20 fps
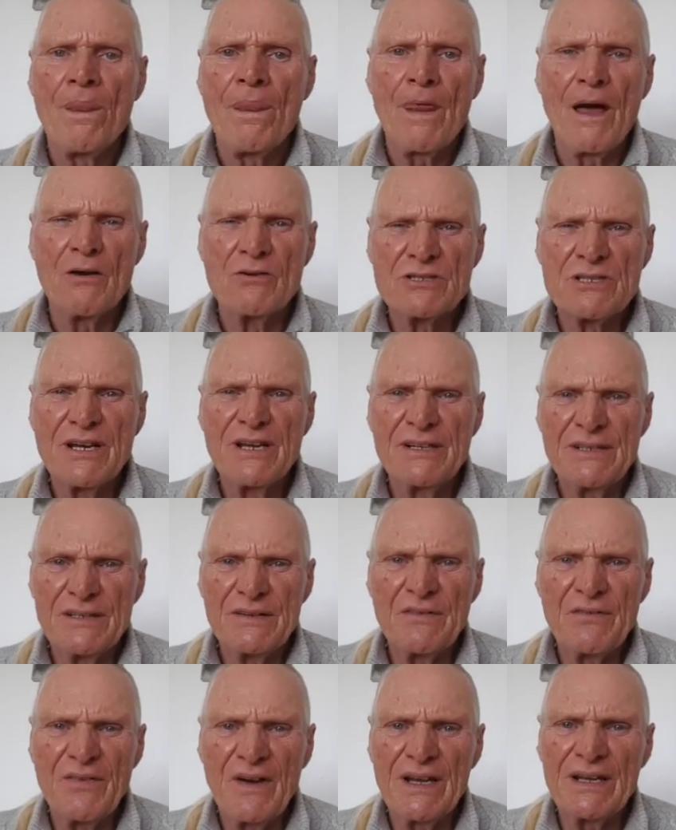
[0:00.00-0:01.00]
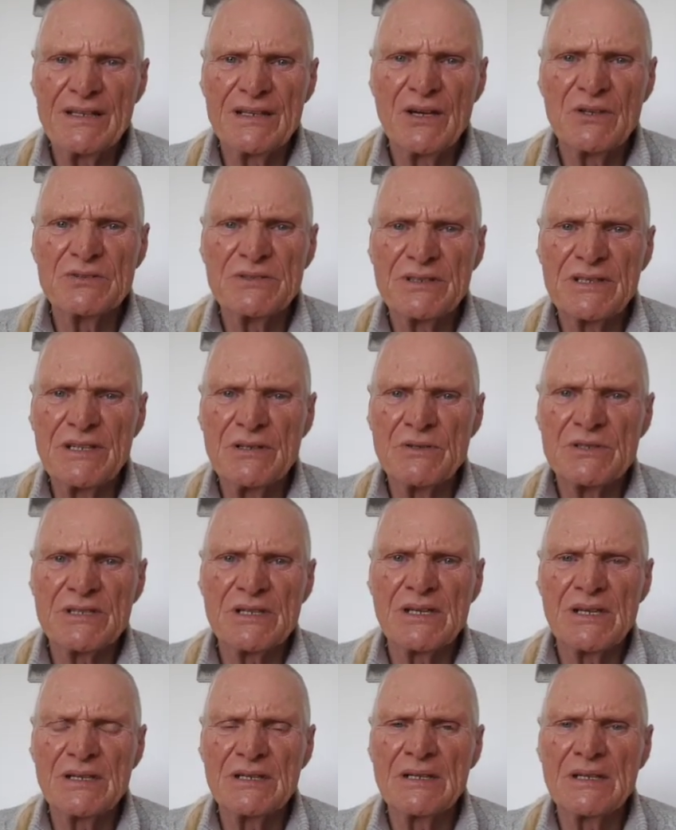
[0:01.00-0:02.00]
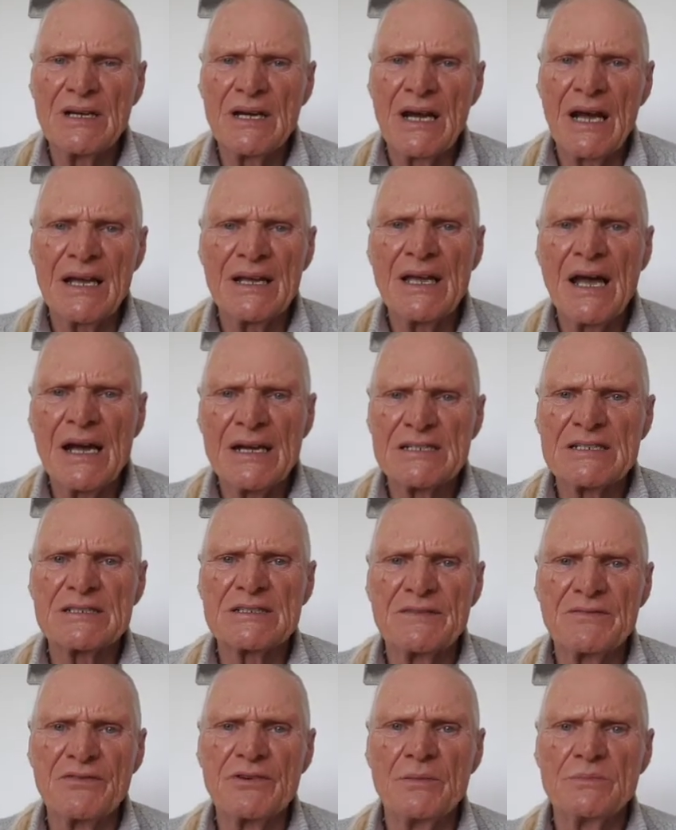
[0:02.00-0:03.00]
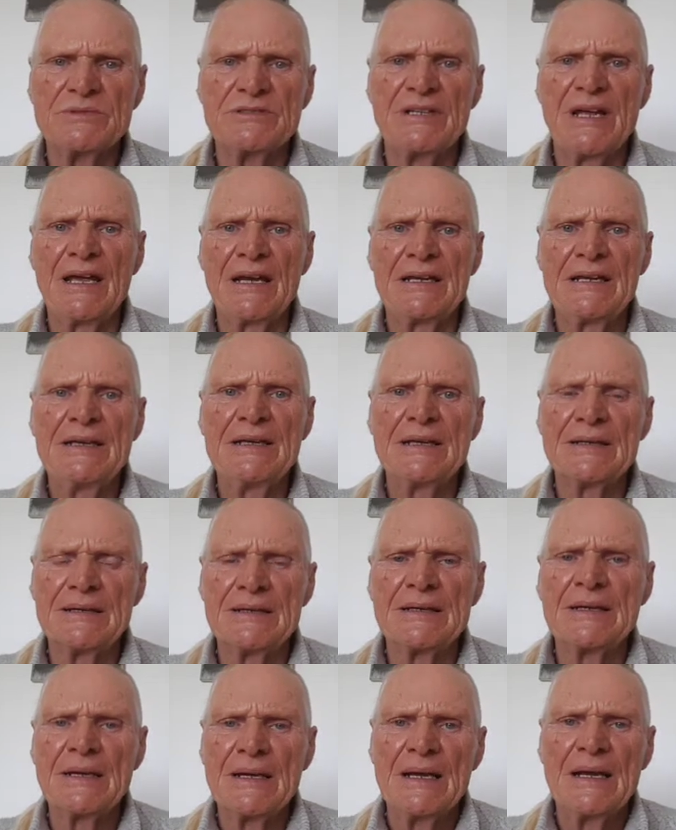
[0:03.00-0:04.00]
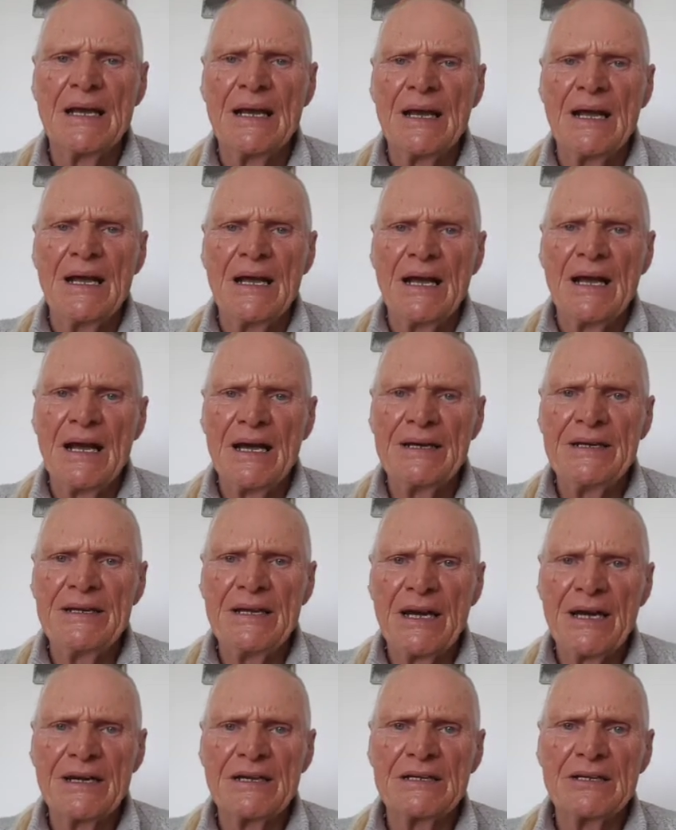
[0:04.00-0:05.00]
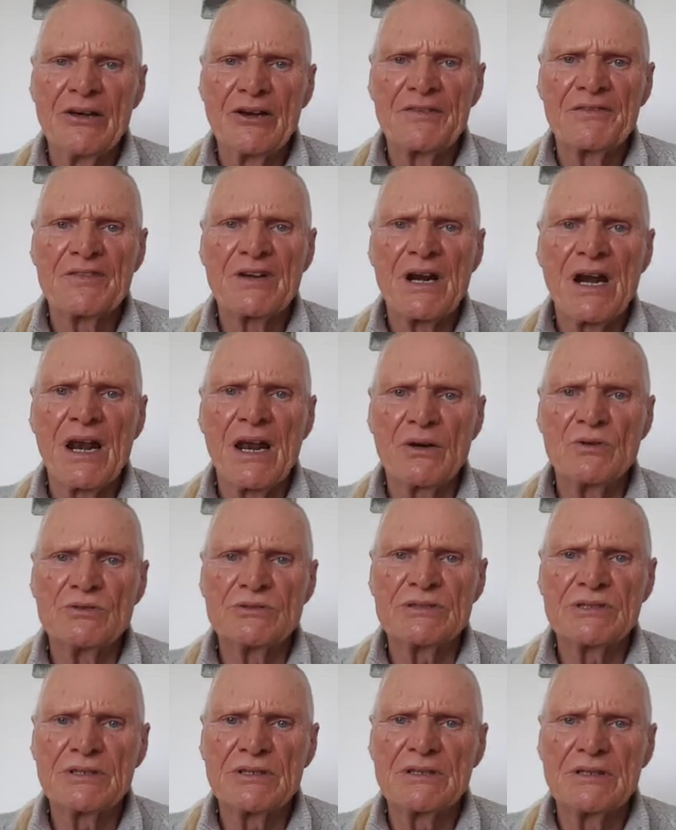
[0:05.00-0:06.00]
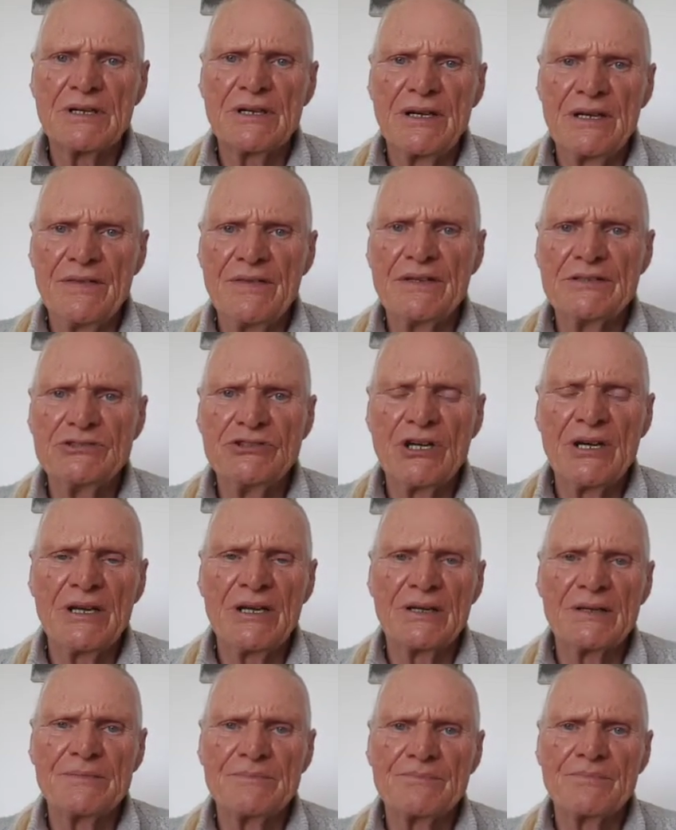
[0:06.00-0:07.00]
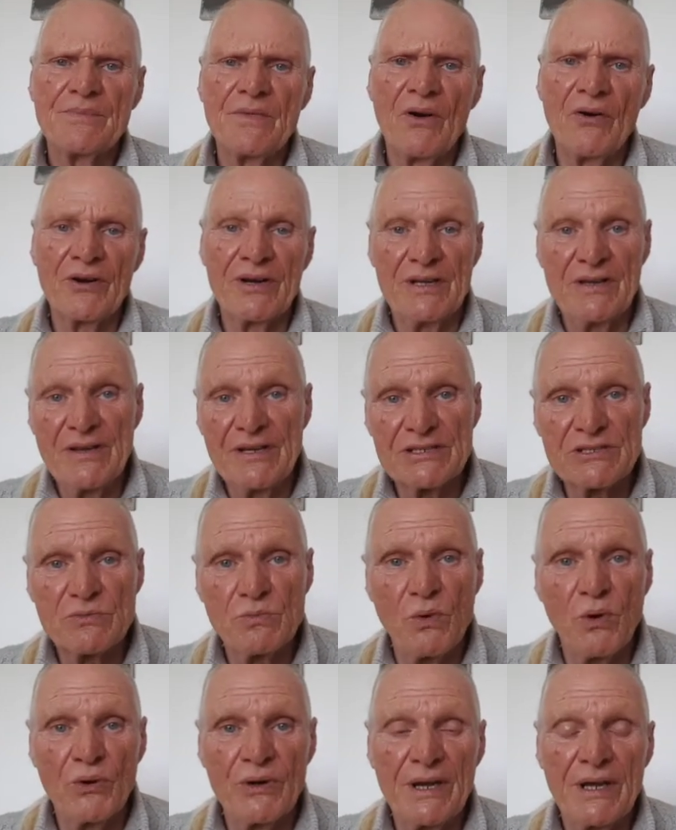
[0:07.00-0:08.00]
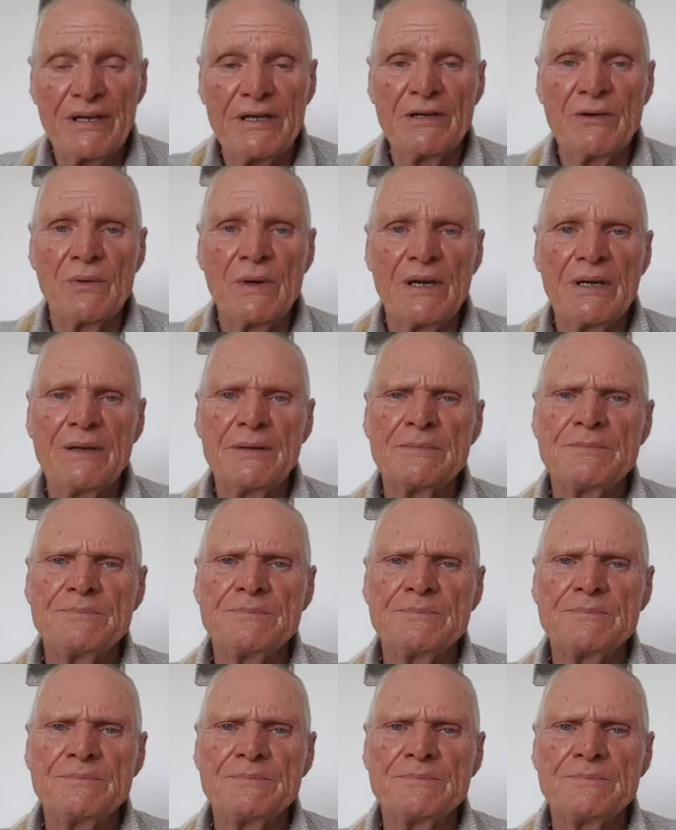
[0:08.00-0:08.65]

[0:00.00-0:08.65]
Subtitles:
I was later to find out that he was a gangster from Delhi, and he had a lot of clout in the jail, or in this ward anyway.